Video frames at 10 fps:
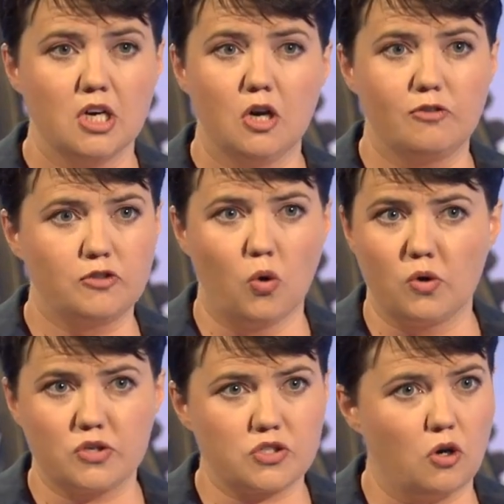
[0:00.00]
Of
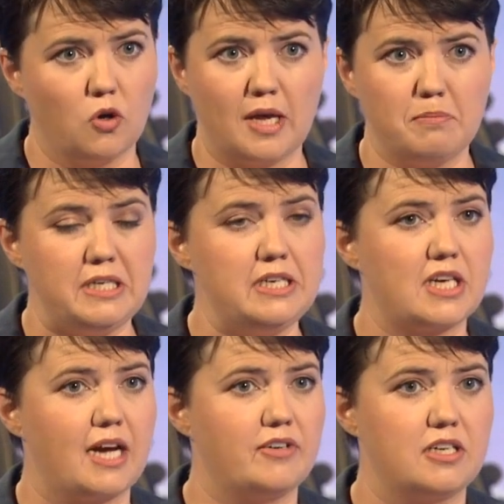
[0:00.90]
course, all MPs
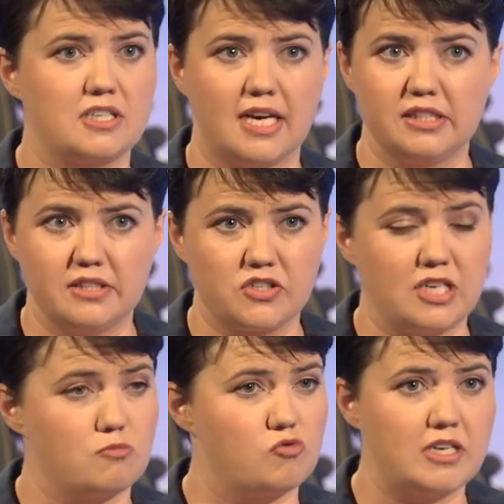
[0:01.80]
have exactly the
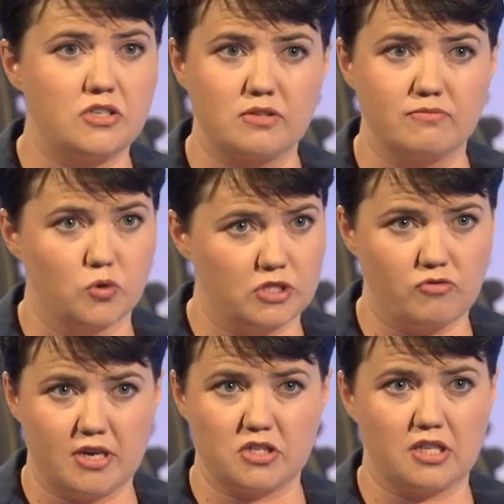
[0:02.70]
same rights and voting
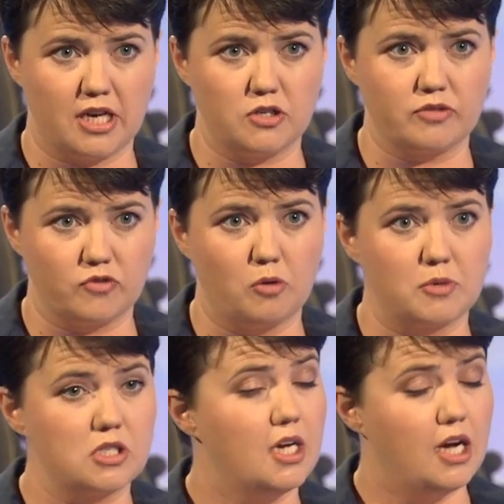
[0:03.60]
rights in the House of Commons.